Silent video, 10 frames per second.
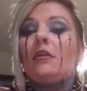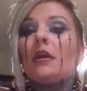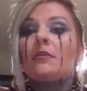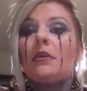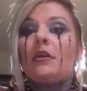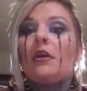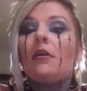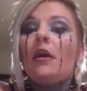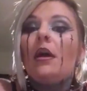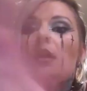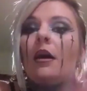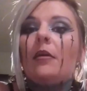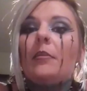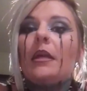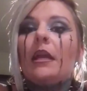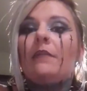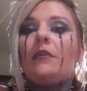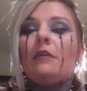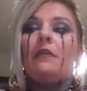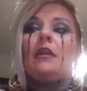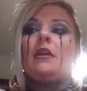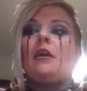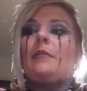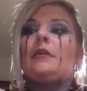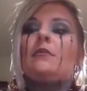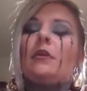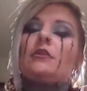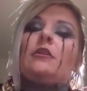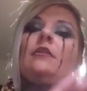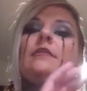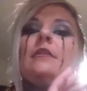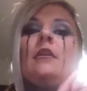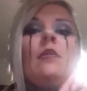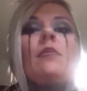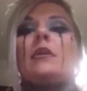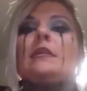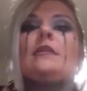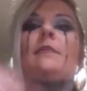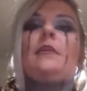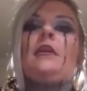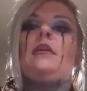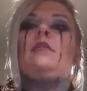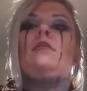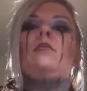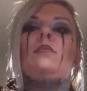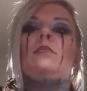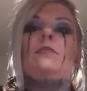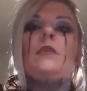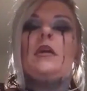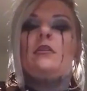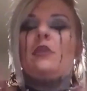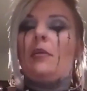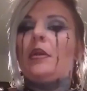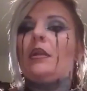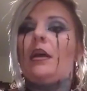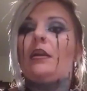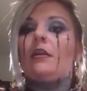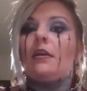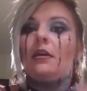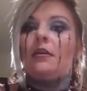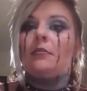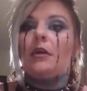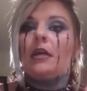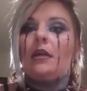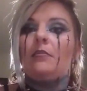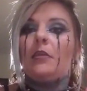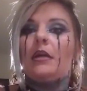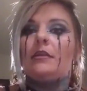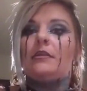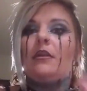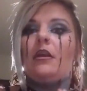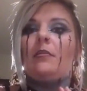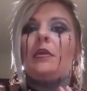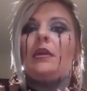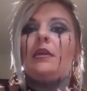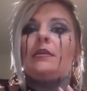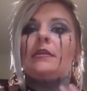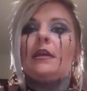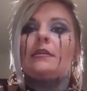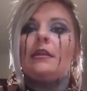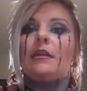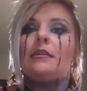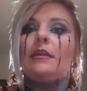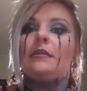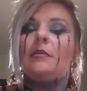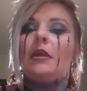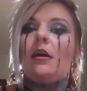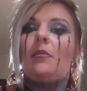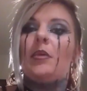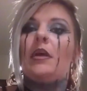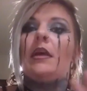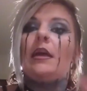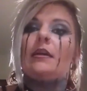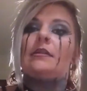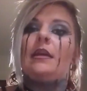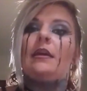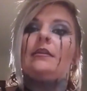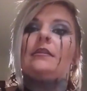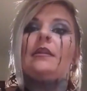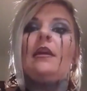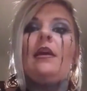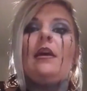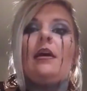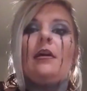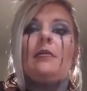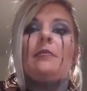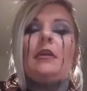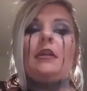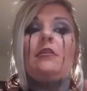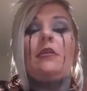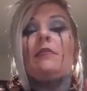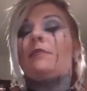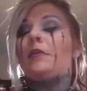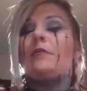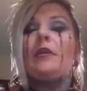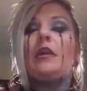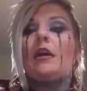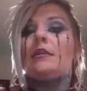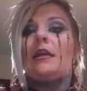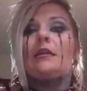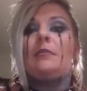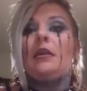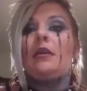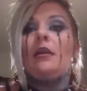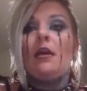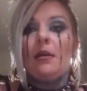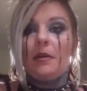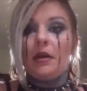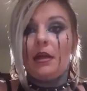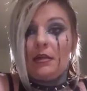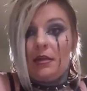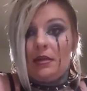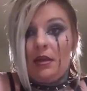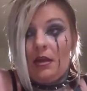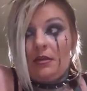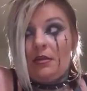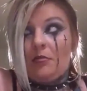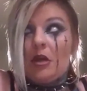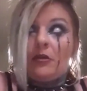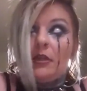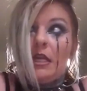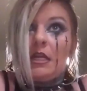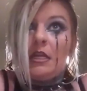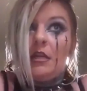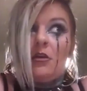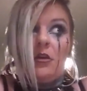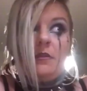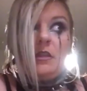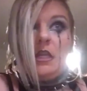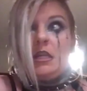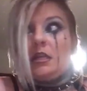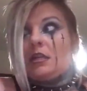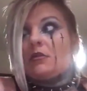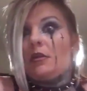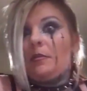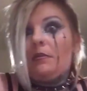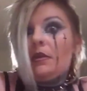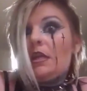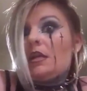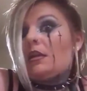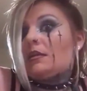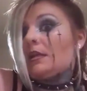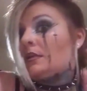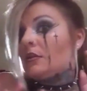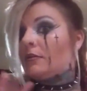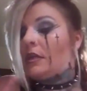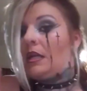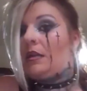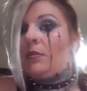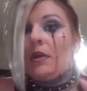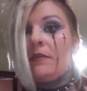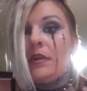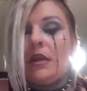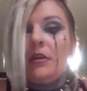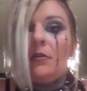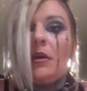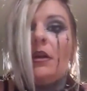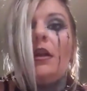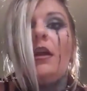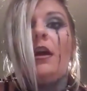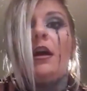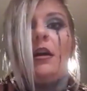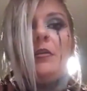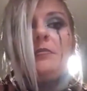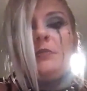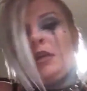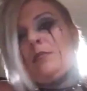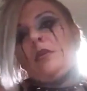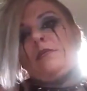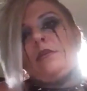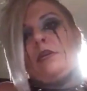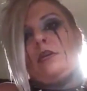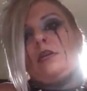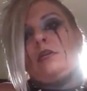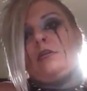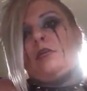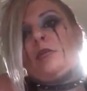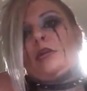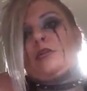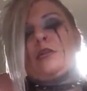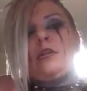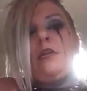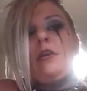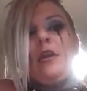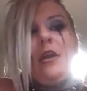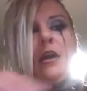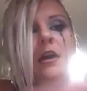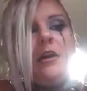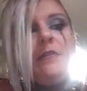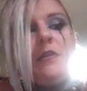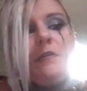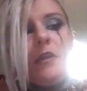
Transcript: you guys want to know. Um, again, if you have any comments, questions, want to see something, fucking drop me a line. Um, again, my Instagram is xxaceup xx. Um, and you can feel free to contact me about anything, anything metal related, horror related, creepy related, sideshow related, whatever the hell you want. Um, I'm here for your, your pleasure. So uh, if you have